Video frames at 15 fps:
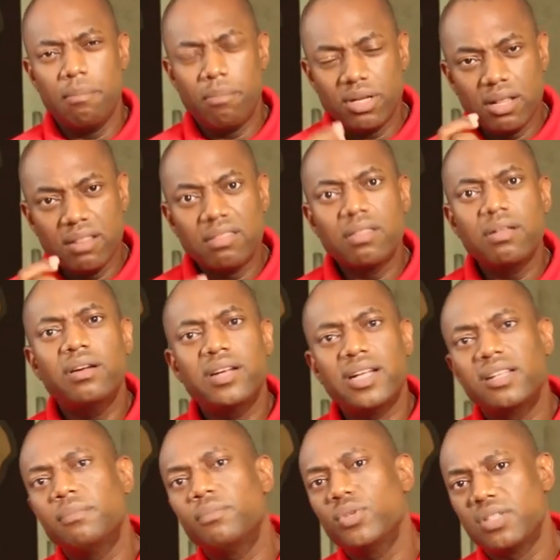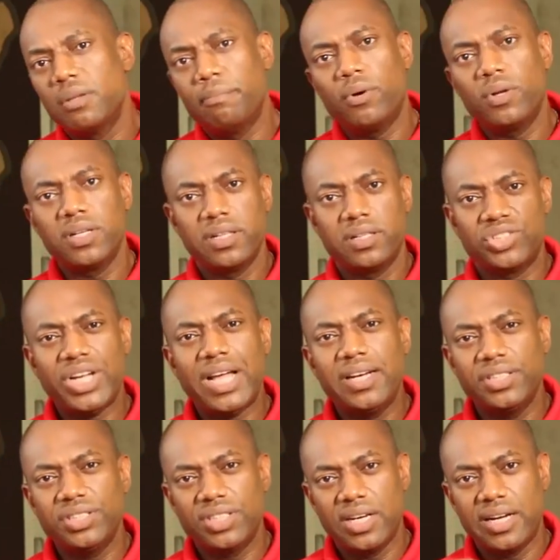But the third and the most important
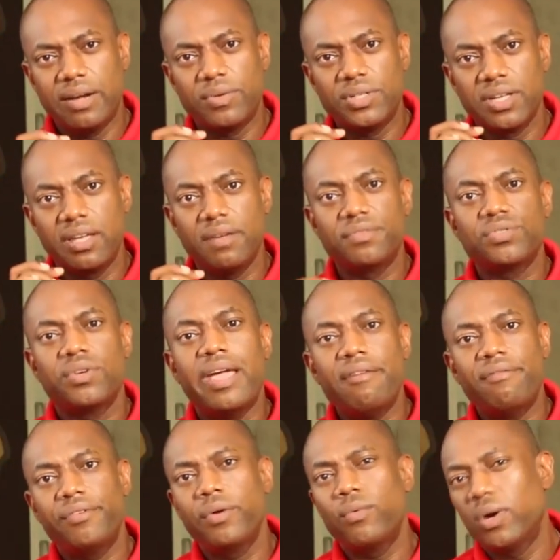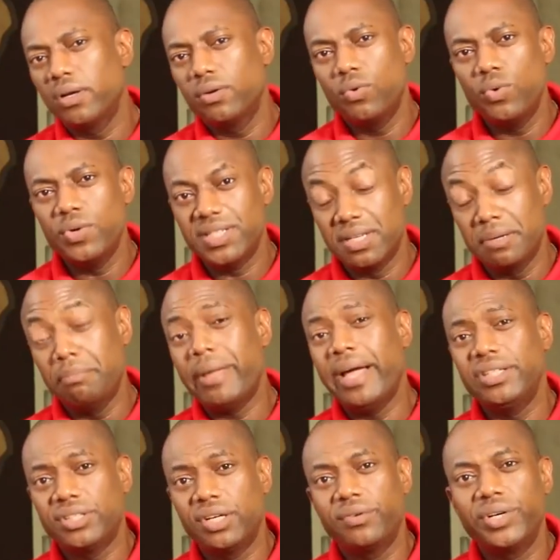challenge that I want to give to everyone who is in
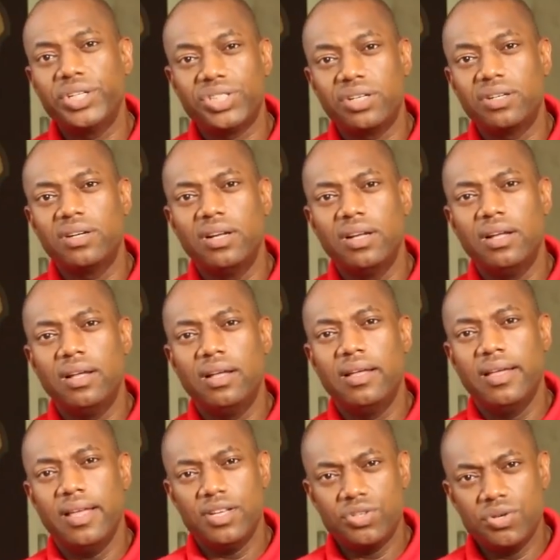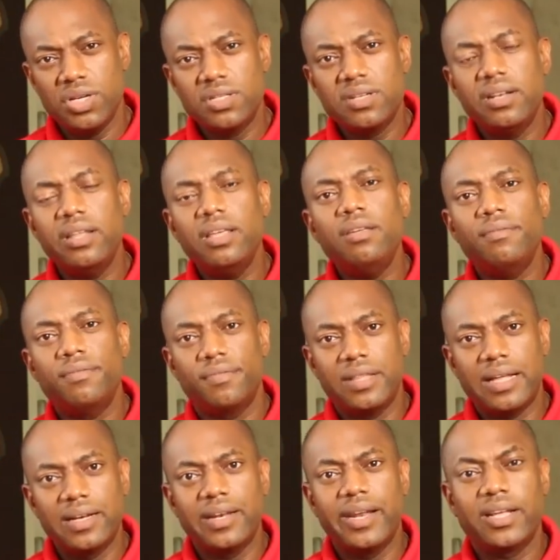my generation is you need to leave
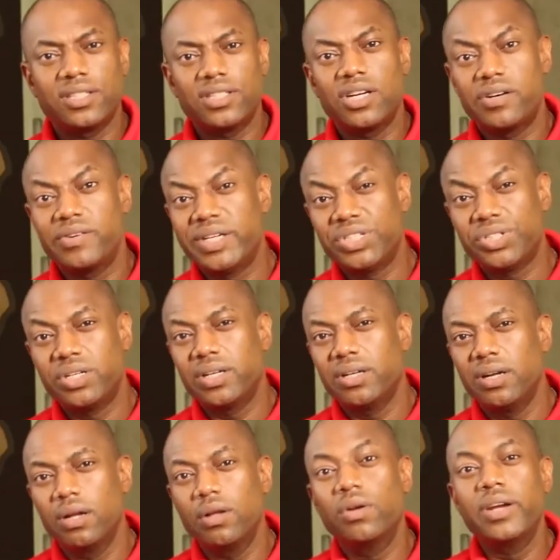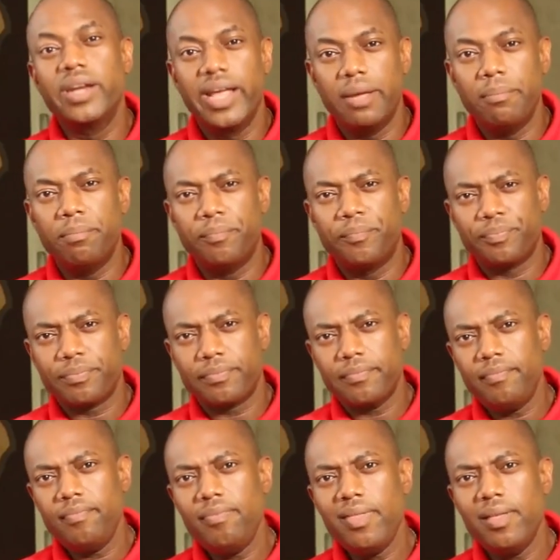that next generation a good name.
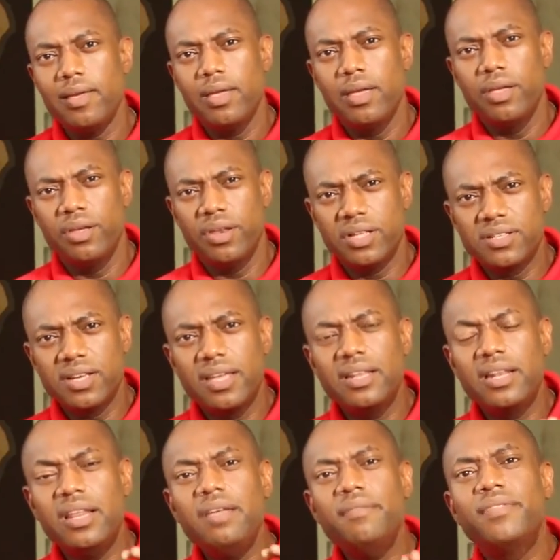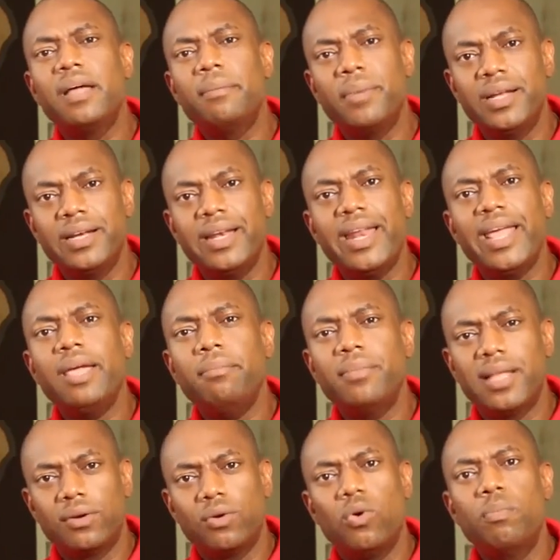You need to leave them a name
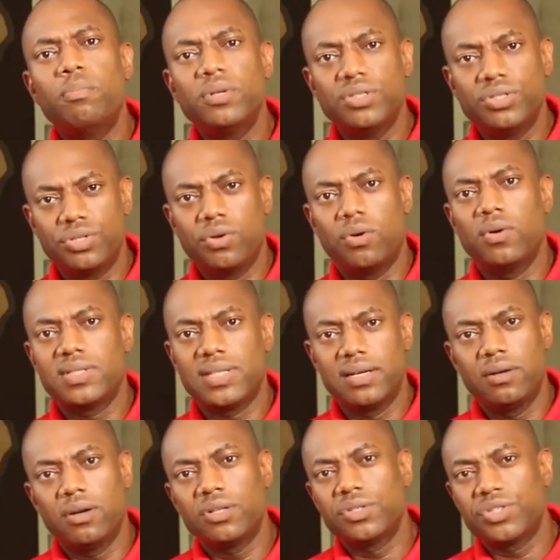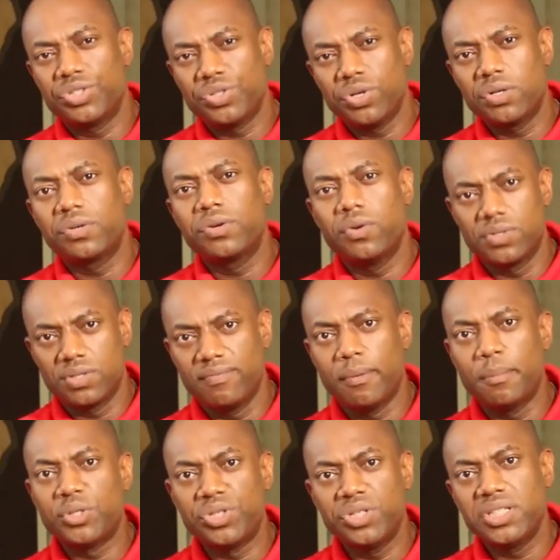that opens doors and not shut doors of
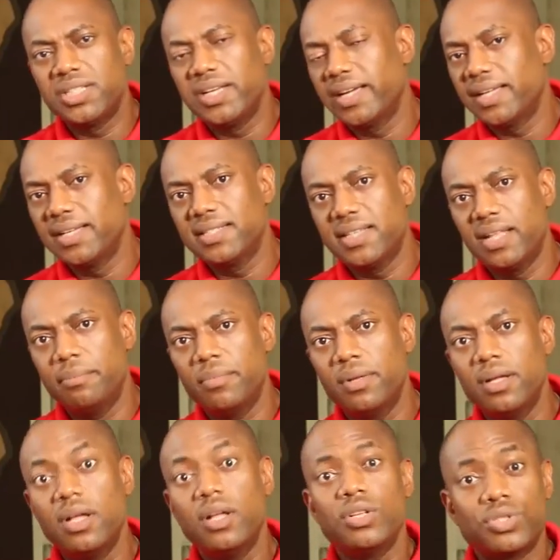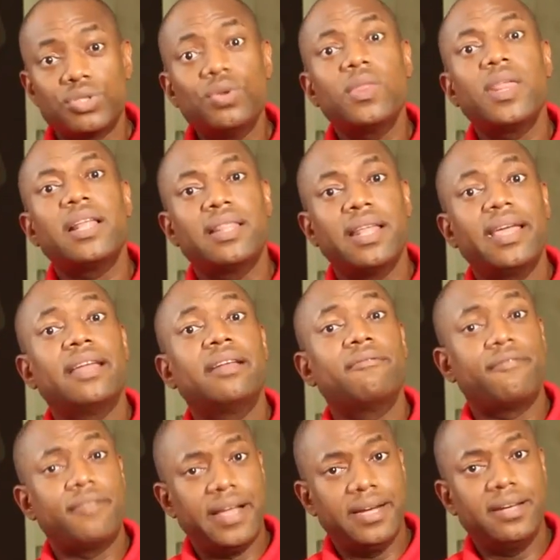opportunity against them, so that they can
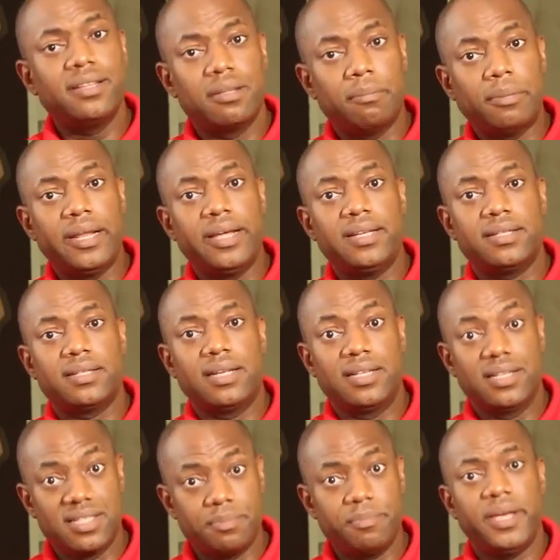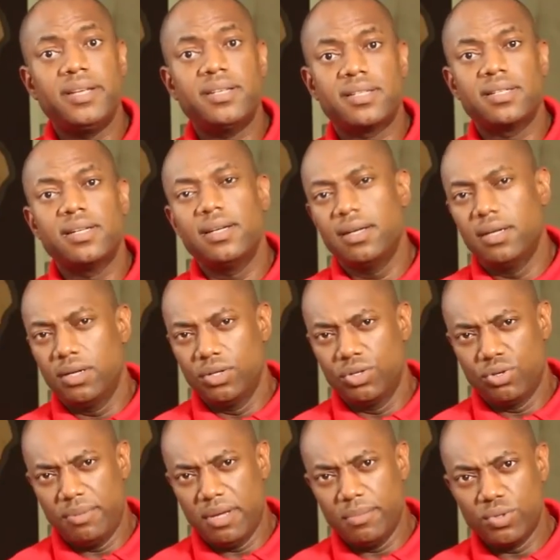find the place and the space
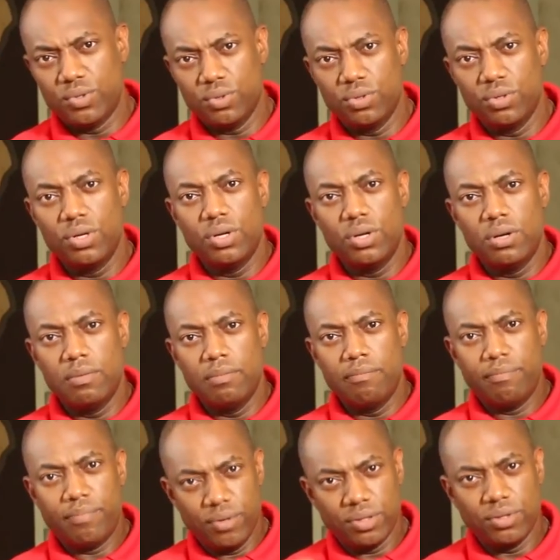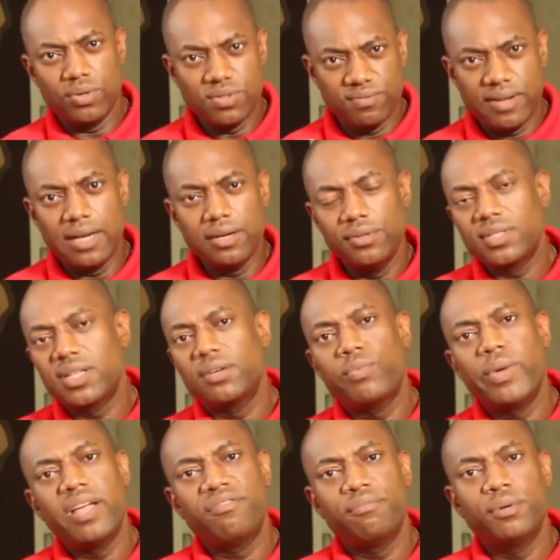to be able to put those values that
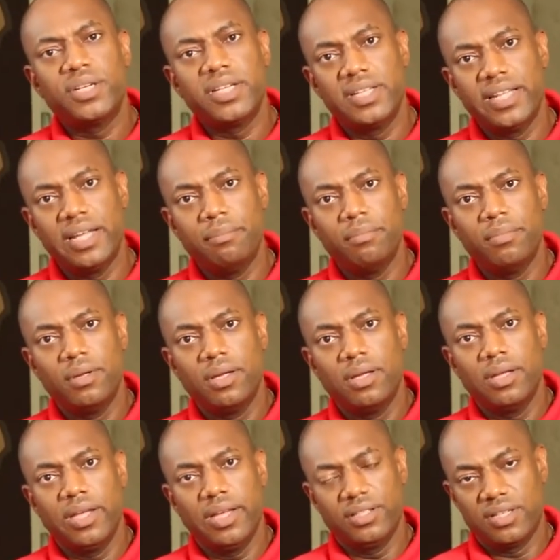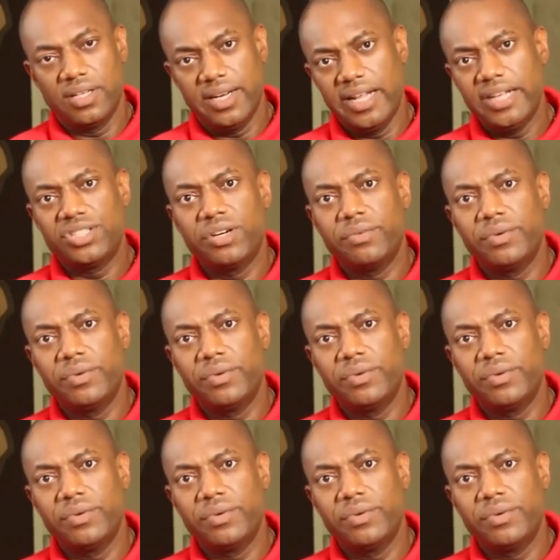we have put in them into the next